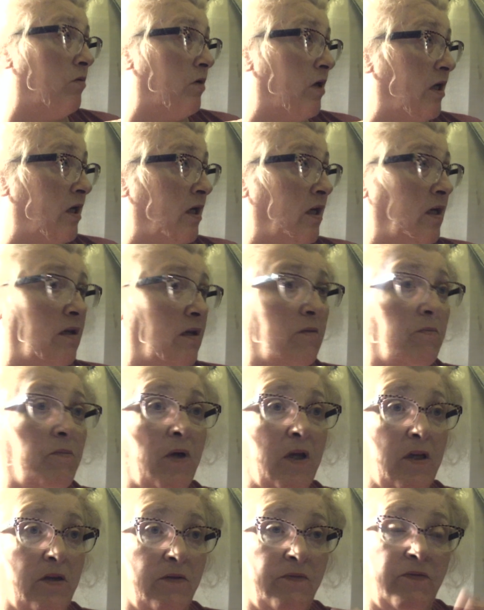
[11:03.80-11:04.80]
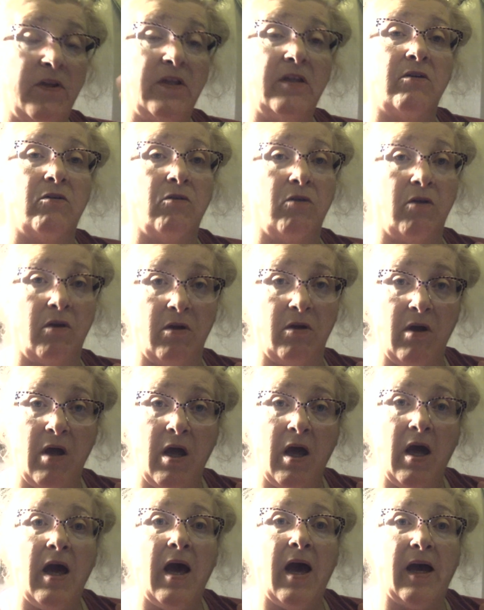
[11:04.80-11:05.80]
get in as much physical
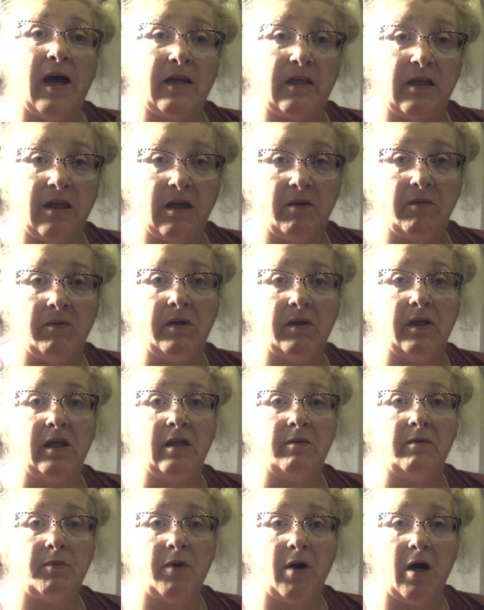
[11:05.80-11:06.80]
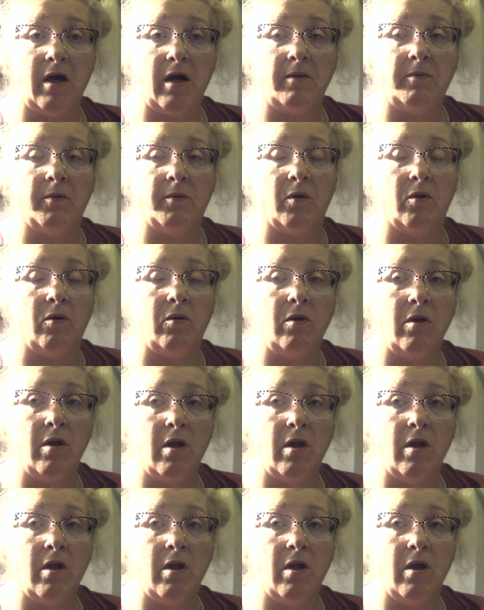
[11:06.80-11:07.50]
activity as possible,